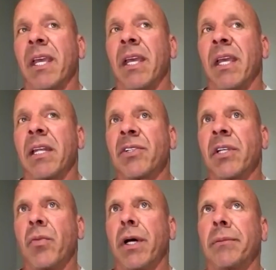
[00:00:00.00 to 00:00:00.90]
And I
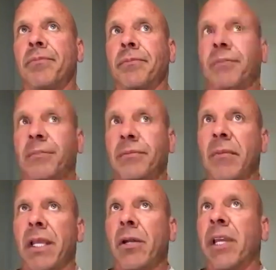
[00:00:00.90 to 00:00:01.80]
said, well,
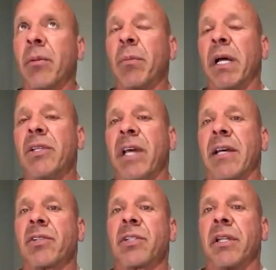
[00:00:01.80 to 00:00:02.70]
get them a blood
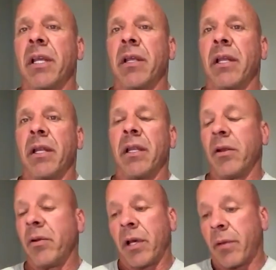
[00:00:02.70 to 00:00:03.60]
test. And
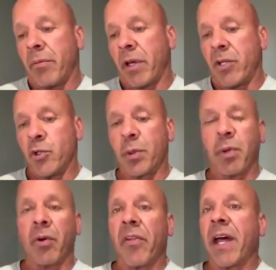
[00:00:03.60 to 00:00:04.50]
I'm a huge
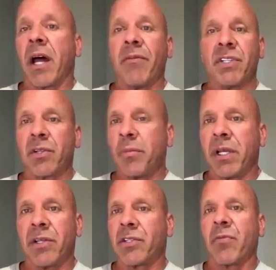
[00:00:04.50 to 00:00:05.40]
proponent of that, obviously,
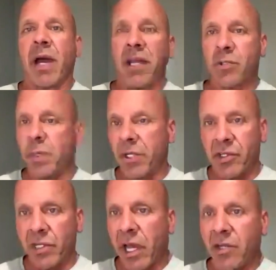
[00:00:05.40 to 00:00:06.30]
because of my
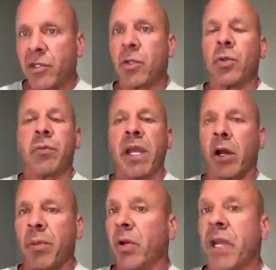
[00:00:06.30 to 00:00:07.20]
experience in high school and my
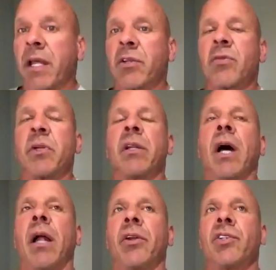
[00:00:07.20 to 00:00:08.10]
hypogonadism in
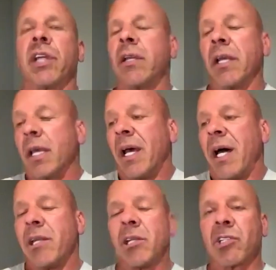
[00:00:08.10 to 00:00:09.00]
college. And
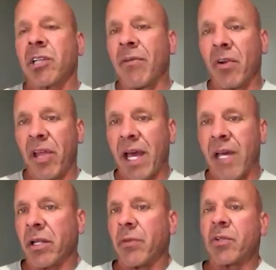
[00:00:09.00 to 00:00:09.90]
I didn't discover that
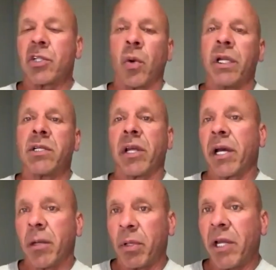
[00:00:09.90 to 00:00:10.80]
till I was 20, till I
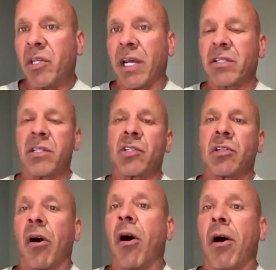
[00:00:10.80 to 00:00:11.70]
got a blood test and
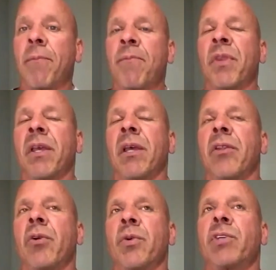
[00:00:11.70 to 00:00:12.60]
saw
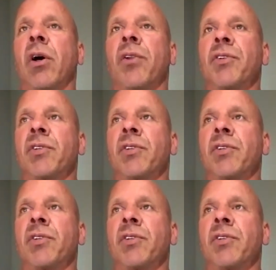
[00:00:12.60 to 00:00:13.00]
the results.